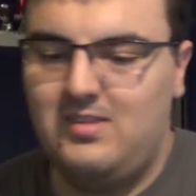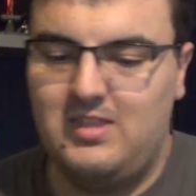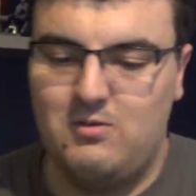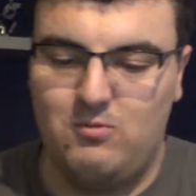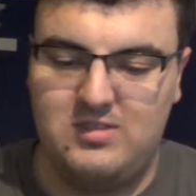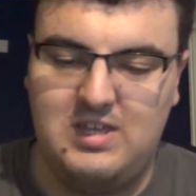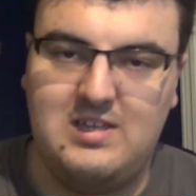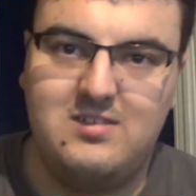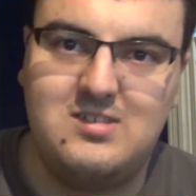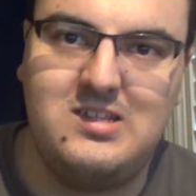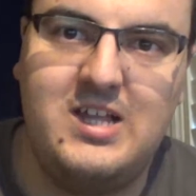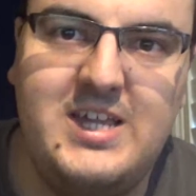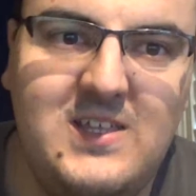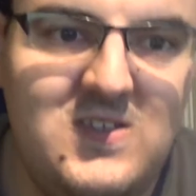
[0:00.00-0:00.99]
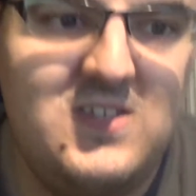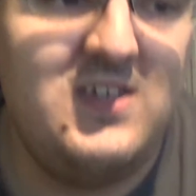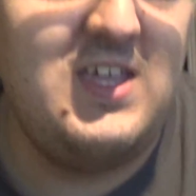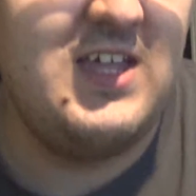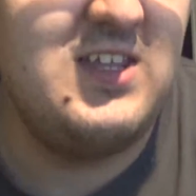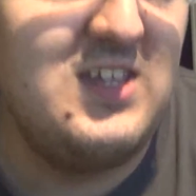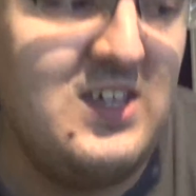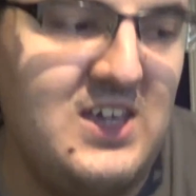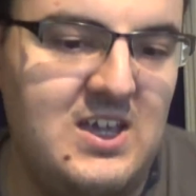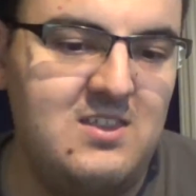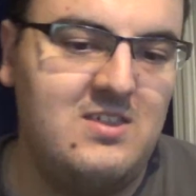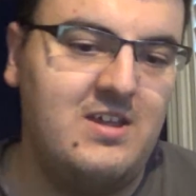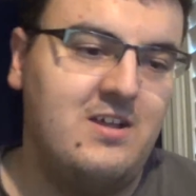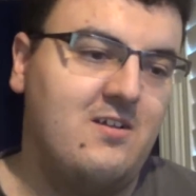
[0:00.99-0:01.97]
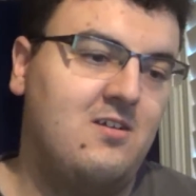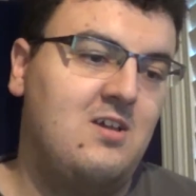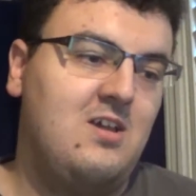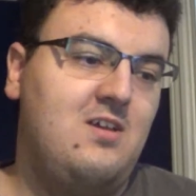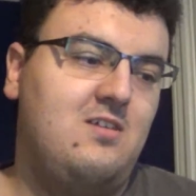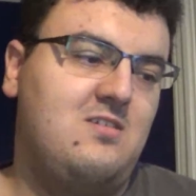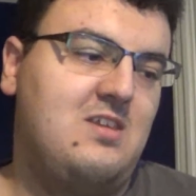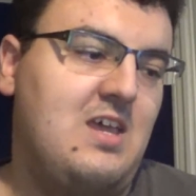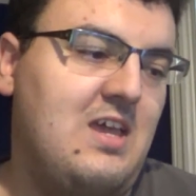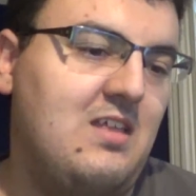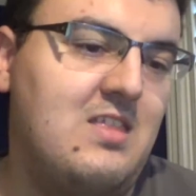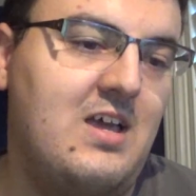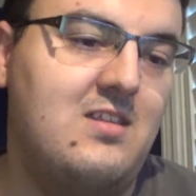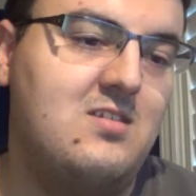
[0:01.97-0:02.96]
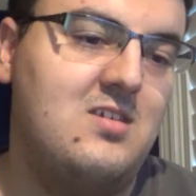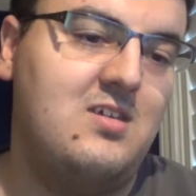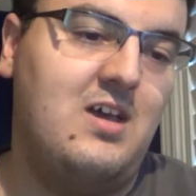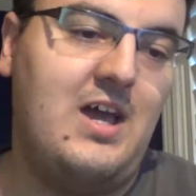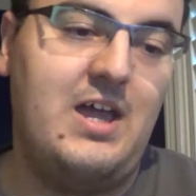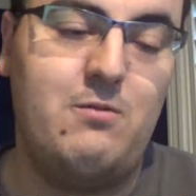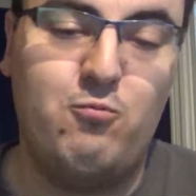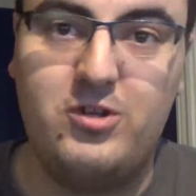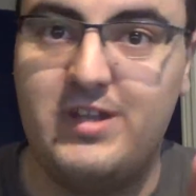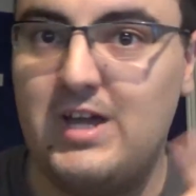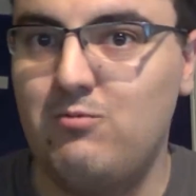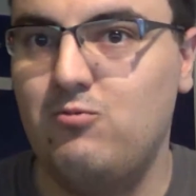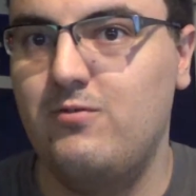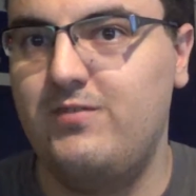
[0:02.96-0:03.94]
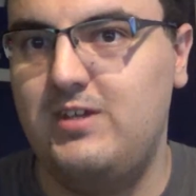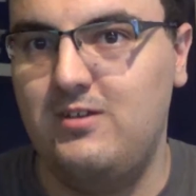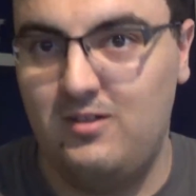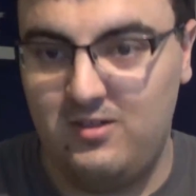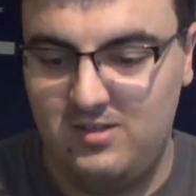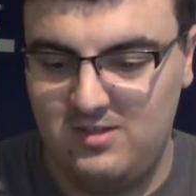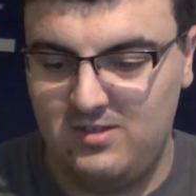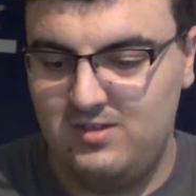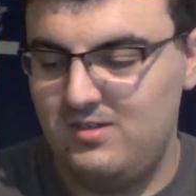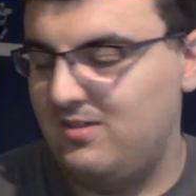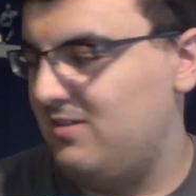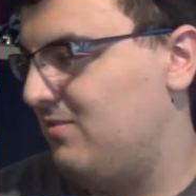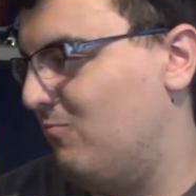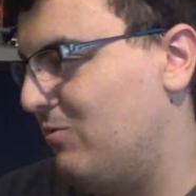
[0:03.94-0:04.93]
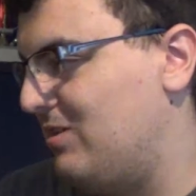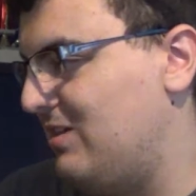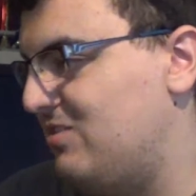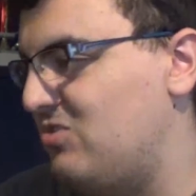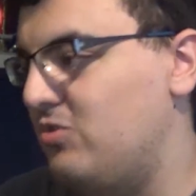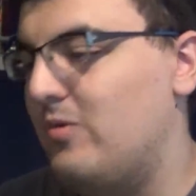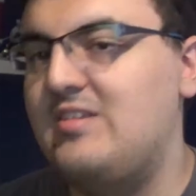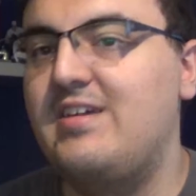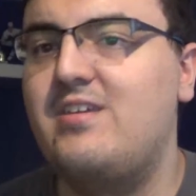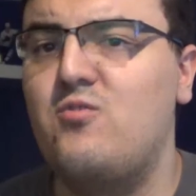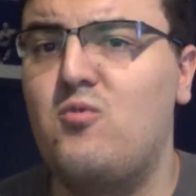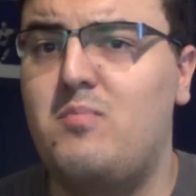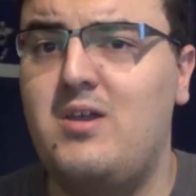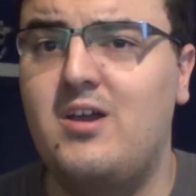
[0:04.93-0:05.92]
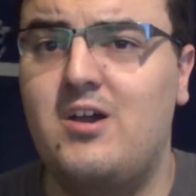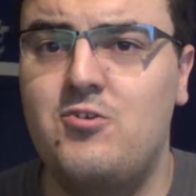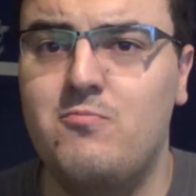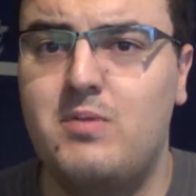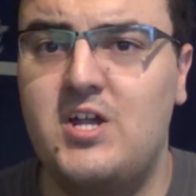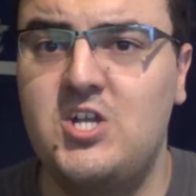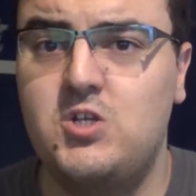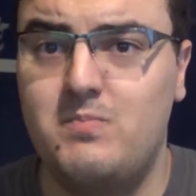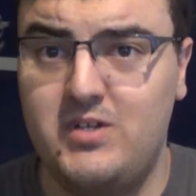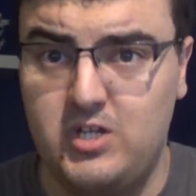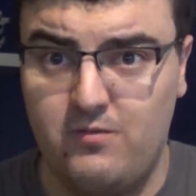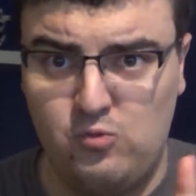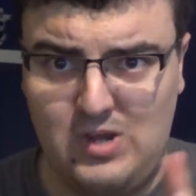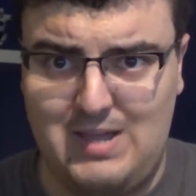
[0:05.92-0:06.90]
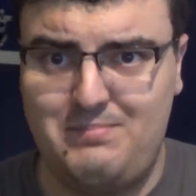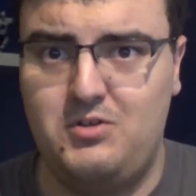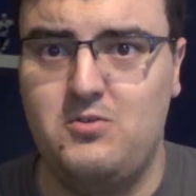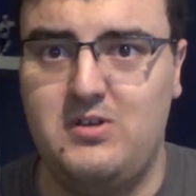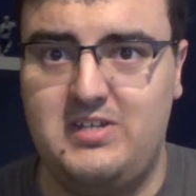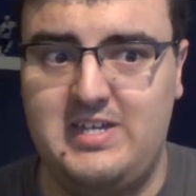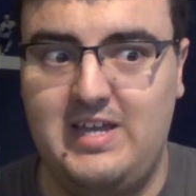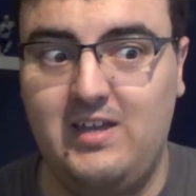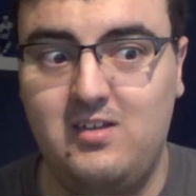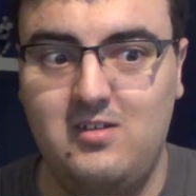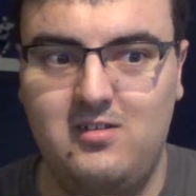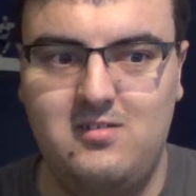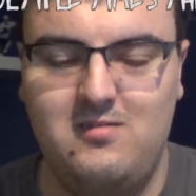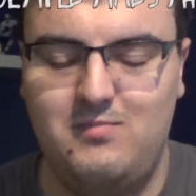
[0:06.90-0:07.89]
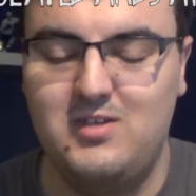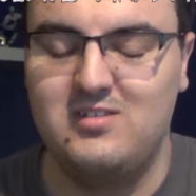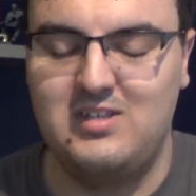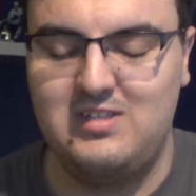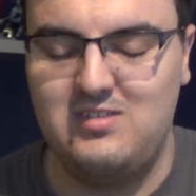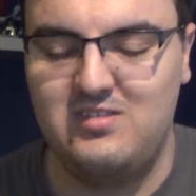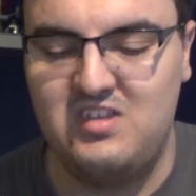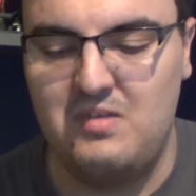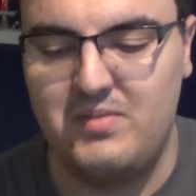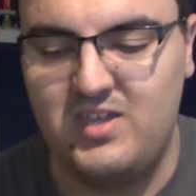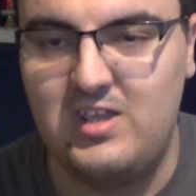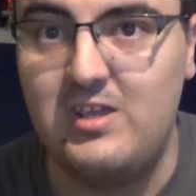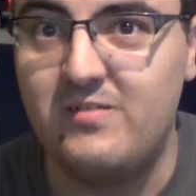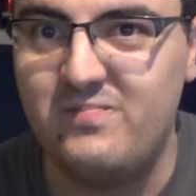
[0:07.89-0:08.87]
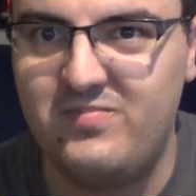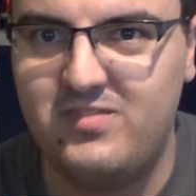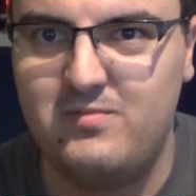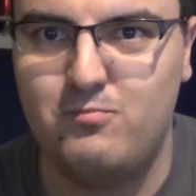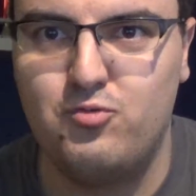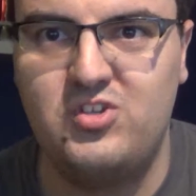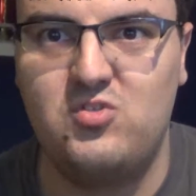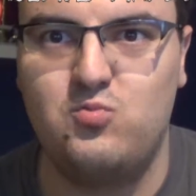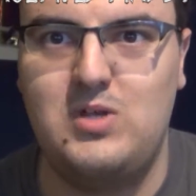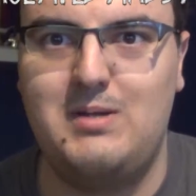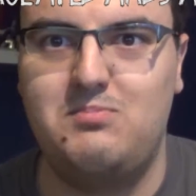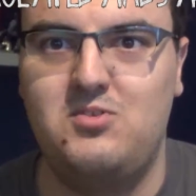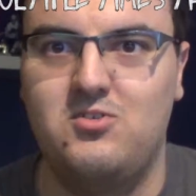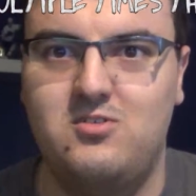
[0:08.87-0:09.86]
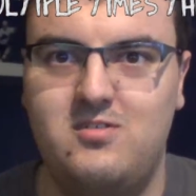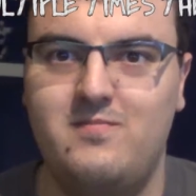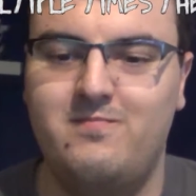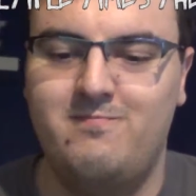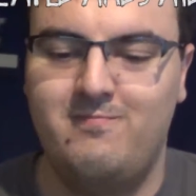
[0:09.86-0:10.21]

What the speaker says: there was a slight NDA there saying that I would not reveal what his new identity would be under punishment of raptor attack, because that's his gimmick. He breeds raptors.